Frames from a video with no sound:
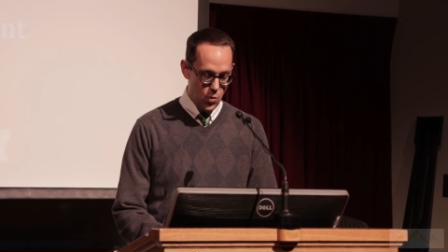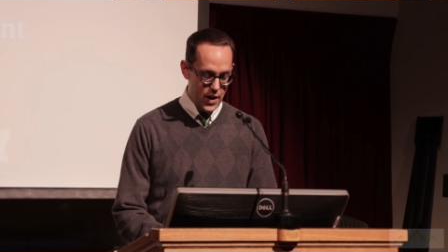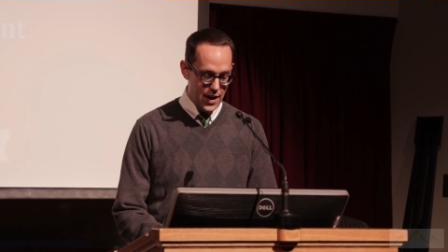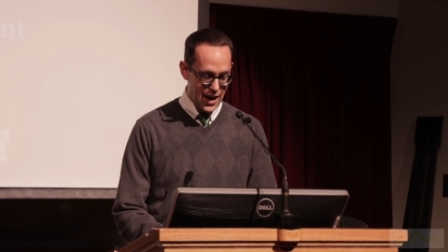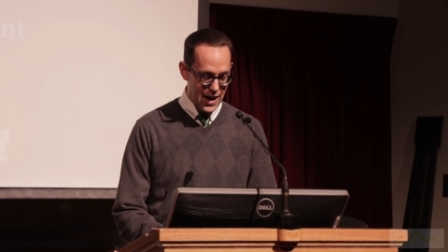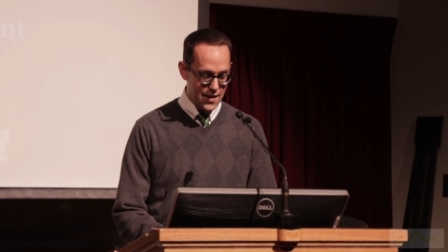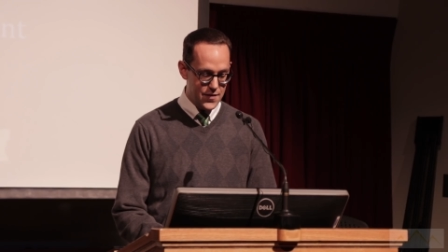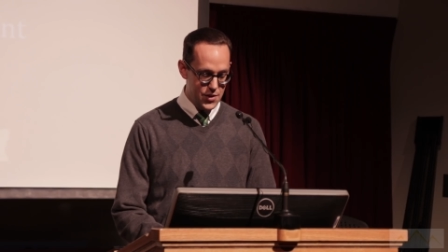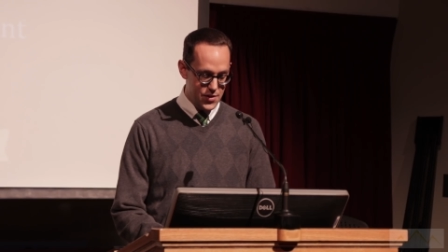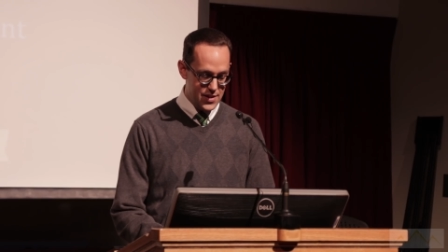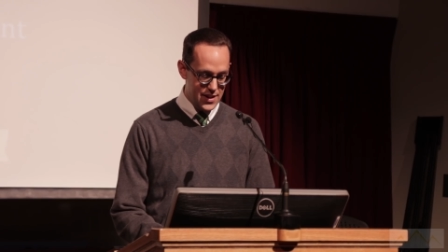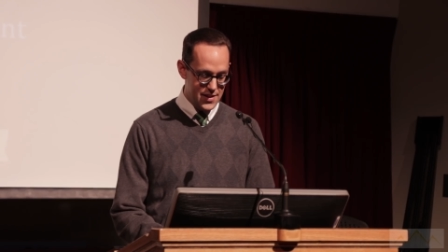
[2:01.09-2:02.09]
we have
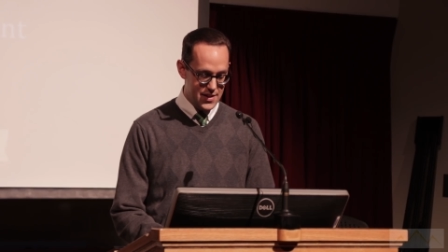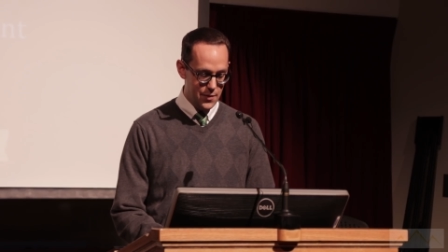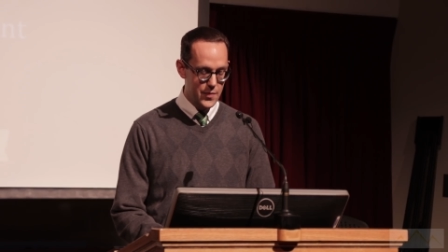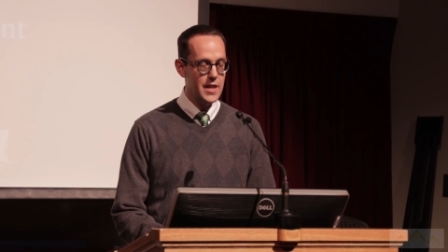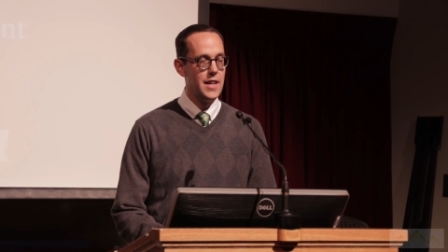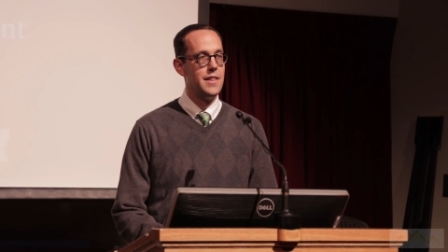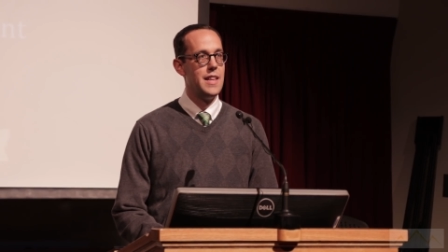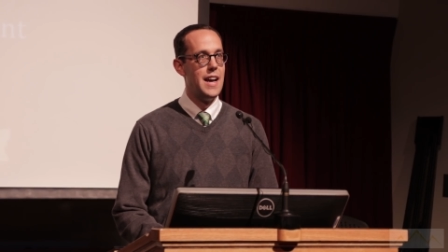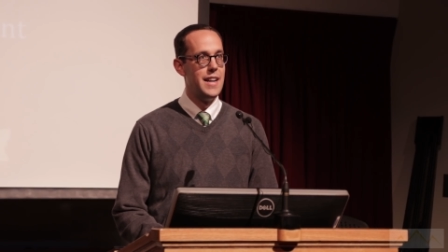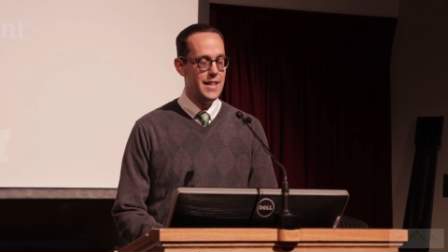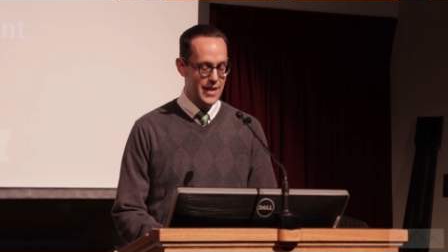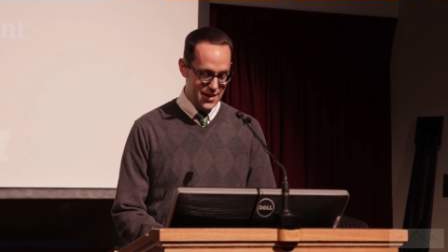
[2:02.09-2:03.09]
to see something
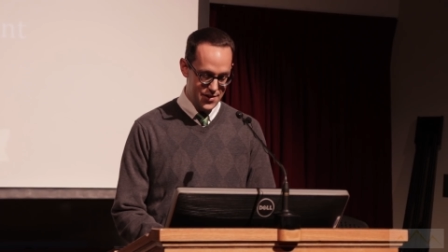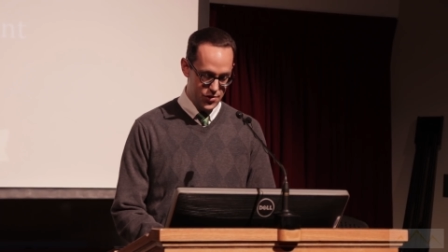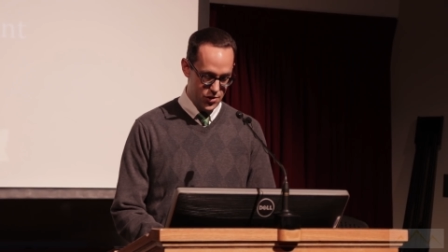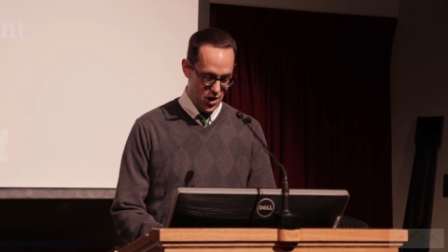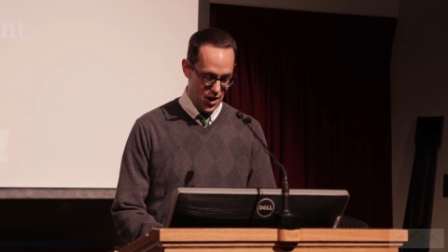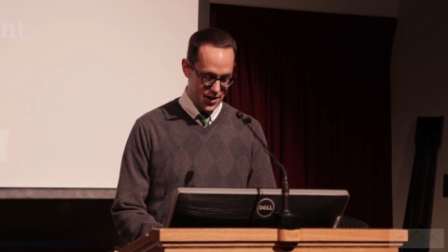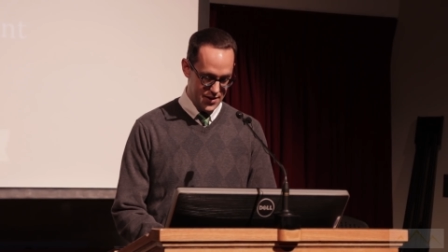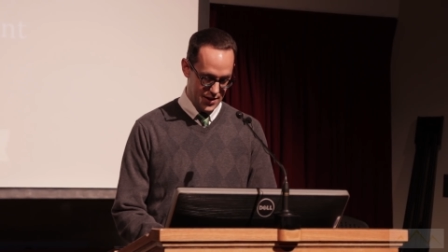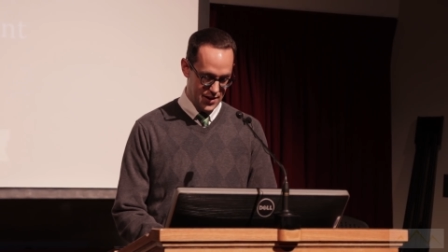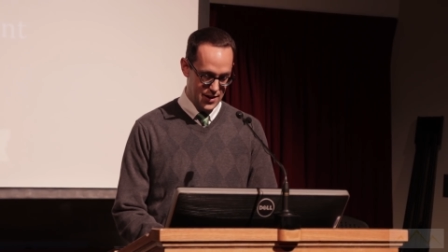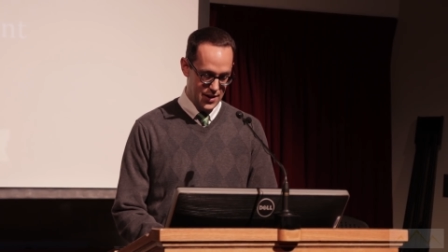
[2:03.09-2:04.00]
that it is not.